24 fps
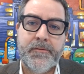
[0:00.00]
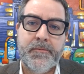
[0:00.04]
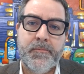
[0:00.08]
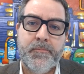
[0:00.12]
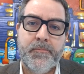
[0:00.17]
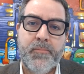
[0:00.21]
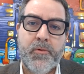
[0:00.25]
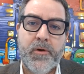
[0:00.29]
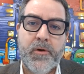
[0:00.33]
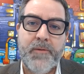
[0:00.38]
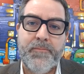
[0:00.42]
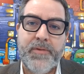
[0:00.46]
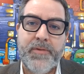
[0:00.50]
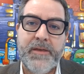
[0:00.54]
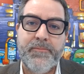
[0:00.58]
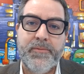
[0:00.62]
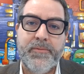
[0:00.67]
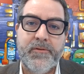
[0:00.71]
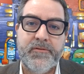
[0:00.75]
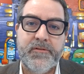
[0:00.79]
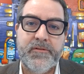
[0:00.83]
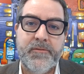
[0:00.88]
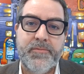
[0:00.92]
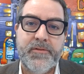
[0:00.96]
point
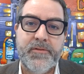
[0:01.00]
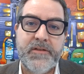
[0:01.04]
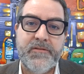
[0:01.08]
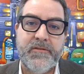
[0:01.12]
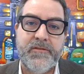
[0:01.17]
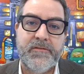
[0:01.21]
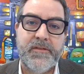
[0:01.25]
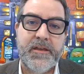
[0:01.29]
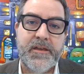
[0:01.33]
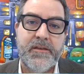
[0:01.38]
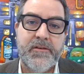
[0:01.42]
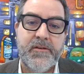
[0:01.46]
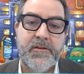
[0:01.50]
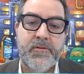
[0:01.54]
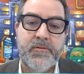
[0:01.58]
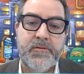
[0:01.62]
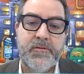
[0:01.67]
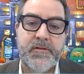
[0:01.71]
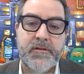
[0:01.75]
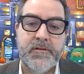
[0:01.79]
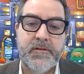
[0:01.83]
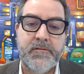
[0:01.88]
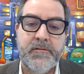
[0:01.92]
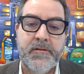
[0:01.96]
people to places they can go
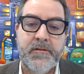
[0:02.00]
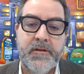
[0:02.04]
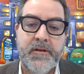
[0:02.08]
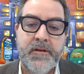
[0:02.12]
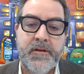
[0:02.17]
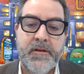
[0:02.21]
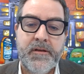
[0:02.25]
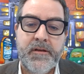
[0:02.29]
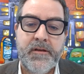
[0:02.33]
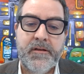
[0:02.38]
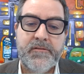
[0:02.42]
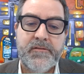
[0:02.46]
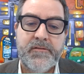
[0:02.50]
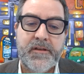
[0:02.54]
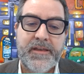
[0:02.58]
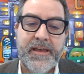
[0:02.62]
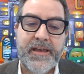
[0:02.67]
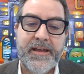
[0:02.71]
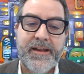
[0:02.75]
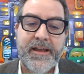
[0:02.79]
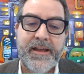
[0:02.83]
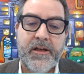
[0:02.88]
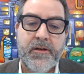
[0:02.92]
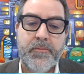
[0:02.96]
to
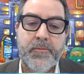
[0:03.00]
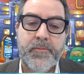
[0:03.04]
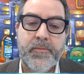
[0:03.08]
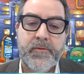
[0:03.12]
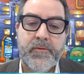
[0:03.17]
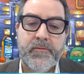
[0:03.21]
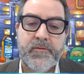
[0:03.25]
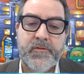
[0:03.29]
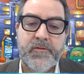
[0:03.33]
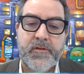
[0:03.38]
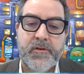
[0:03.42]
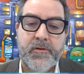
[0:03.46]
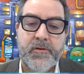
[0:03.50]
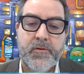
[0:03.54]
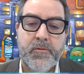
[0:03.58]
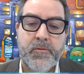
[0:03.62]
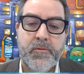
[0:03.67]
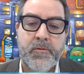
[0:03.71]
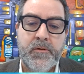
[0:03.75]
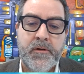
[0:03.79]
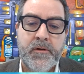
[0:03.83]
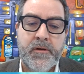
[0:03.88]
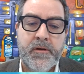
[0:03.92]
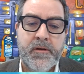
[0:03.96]
get help.
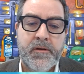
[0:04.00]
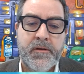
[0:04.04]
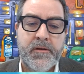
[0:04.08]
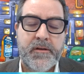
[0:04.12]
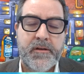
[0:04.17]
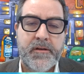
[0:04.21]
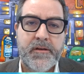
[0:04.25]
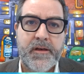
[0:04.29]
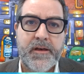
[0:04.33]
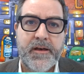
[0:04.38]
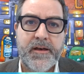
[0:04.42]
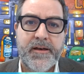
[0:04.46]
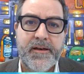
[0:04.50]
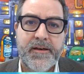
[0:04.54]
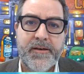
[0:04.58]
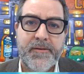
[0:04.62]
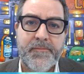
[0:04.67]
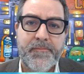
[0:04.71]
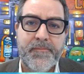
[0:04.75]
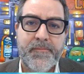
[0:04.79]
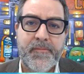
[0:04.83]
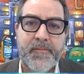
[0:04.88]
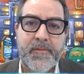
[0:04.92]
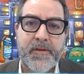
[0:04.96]
So,
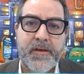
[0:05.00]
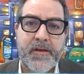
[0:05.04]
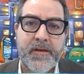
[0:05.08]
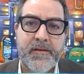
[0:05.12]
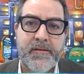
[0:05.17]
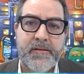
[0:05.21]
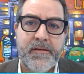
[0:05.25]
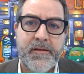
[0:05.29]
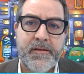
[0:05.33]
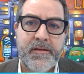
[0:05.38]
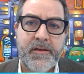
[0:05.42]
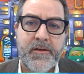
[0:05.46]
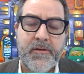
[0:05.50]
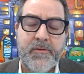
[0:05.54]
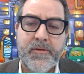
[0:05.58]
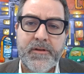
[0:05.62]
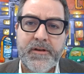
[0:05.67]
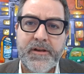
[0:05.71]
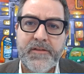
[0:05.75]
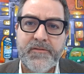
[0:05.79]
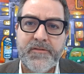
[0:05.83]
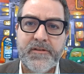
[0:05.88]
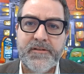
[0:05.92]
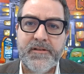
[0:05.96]
it
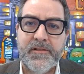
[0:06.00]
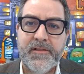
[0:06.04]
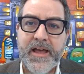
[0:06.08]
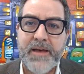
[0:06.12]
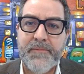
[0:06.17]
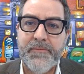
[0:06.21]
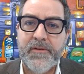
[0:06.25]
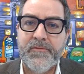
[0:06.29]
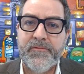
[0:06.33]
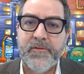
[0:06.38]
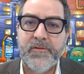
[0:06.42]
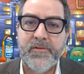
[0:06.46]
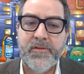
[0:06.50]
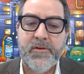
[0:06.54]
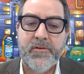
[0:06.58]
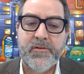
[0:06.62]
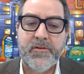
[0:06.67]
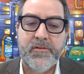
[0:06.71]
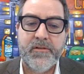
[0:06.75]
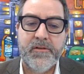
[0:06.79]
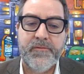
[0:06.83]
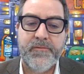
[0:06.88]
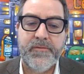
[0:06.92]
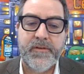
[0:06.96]
is a dilemma for
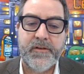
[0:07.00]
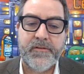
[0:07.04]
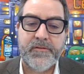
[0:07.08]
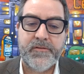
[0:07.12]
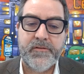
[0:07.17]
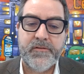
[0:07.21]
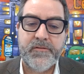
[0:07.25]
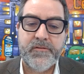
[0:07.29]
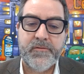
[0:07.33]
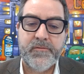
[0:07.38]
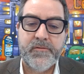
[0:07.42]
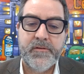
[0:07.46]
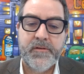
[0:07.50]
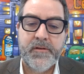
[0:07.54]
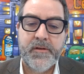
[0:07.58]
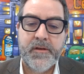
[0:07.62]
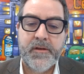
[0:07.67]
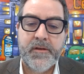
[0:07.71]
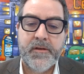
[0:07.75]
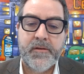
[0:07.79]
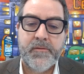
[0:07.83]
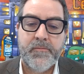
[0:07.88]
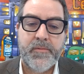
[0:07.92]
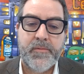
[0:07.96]
local officials.
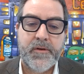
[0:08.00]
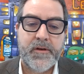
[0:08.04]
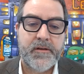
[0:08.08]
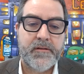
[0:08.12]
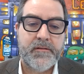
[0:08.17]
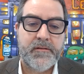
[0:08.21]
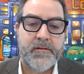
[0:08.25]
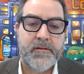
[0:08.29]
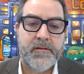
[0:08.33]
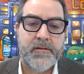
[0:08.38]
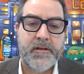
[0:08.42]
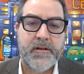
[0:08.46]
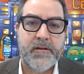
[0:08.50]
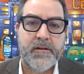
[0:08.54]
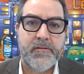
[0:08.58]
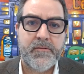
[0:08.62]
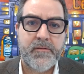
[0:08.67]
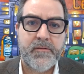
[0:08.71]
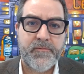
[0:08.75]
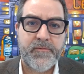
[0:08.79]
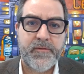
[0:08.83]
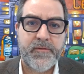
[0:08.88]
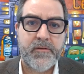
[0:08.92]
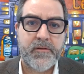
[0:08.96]
But,
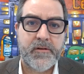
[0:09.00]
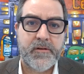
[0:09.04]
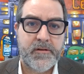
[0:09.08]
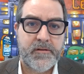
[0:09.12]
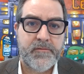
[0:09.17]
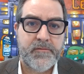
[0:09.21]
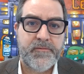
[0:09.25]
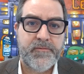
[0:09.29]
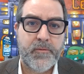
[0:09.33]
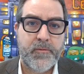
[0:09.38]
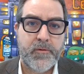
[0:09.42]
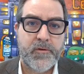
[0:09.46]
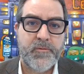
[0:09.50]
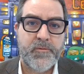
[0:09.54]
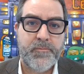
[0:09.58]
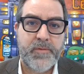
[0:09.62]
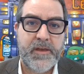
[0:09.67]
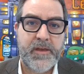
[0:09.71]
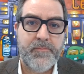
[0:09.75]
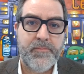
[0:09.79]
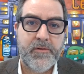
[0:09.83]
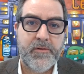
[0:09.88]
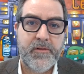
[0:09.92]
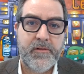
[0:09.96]
if you're going to force
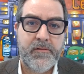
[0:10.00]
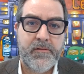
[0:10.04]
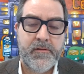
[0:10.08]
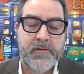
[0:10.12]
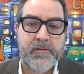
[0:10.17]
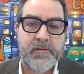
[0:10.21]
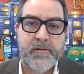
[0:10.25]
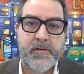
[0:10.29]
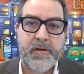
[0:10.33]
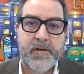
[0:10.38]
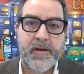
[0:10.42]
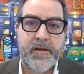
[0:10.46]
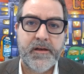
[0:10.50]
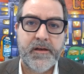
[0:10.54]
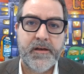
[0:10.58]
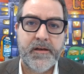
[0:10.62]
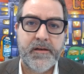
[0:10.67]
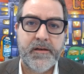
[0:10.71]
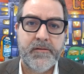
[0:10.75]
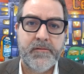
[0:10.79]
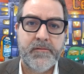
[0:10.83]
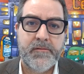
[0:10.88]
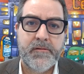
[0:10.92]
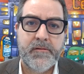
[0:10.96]
people
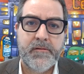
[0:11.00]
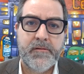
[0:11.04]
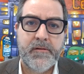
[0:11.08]
out